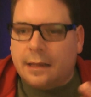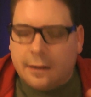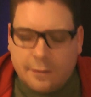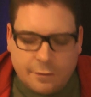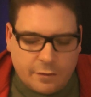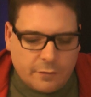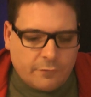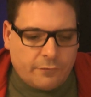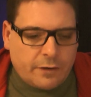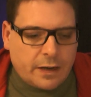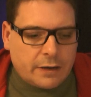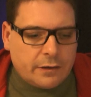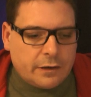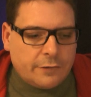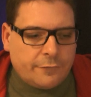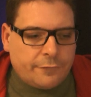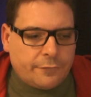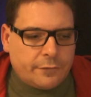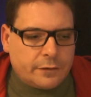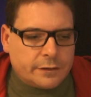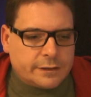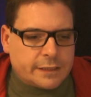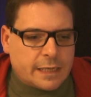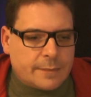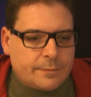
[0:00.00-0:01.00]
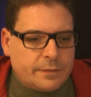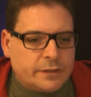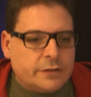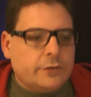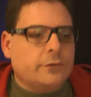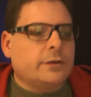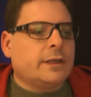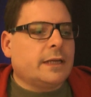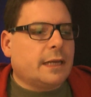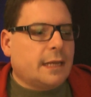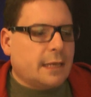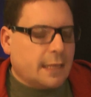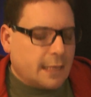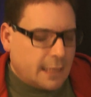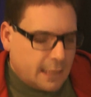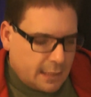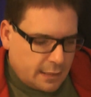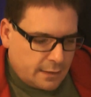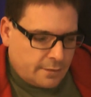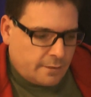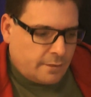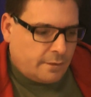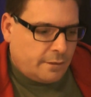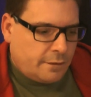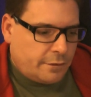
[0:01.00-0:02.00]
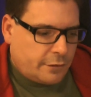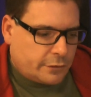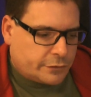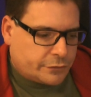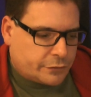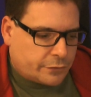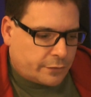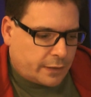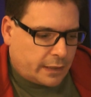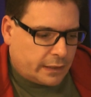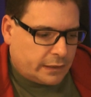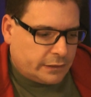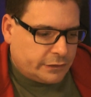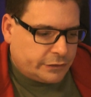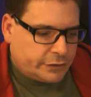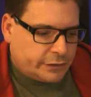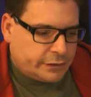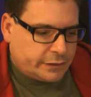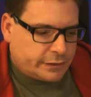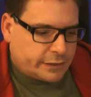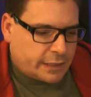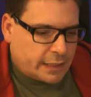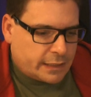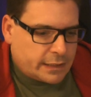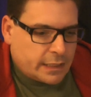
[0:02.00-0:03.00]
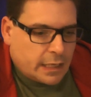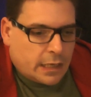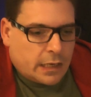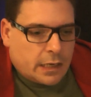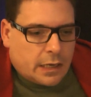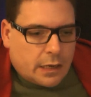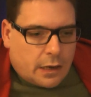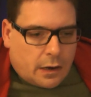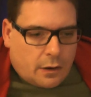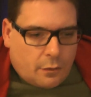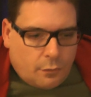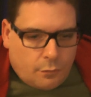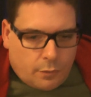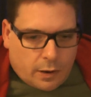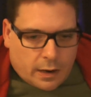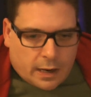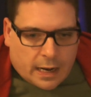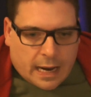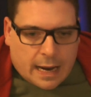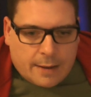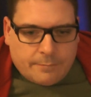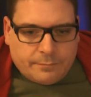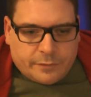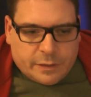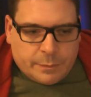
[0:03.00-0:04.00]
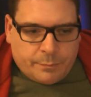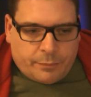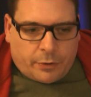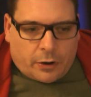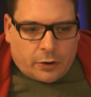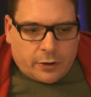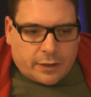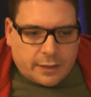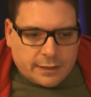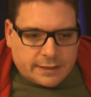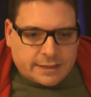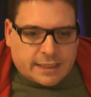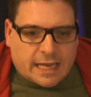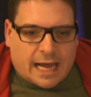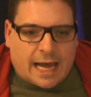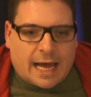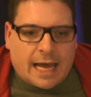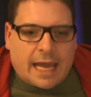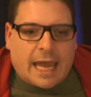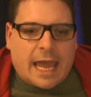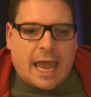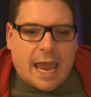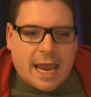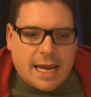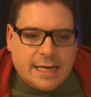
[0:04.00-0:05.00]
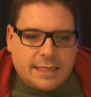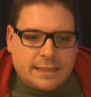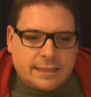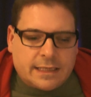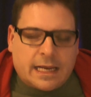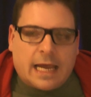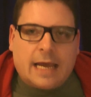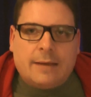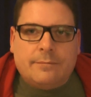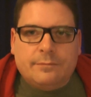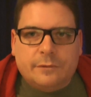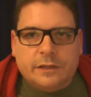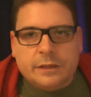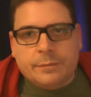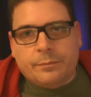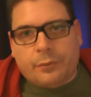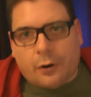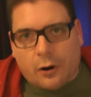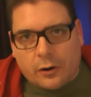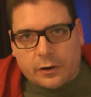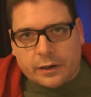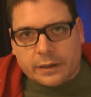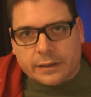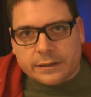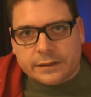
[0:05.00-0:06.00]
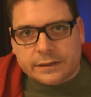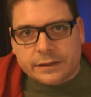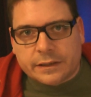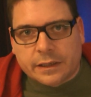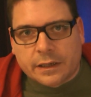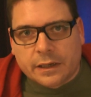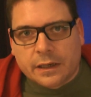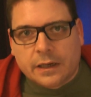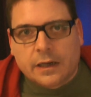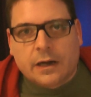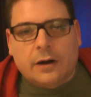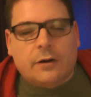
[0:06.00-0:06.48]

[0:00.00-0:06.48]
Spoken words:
In the very first episode in the train, she said, "Oh, empty pockets, I hate empty pockets."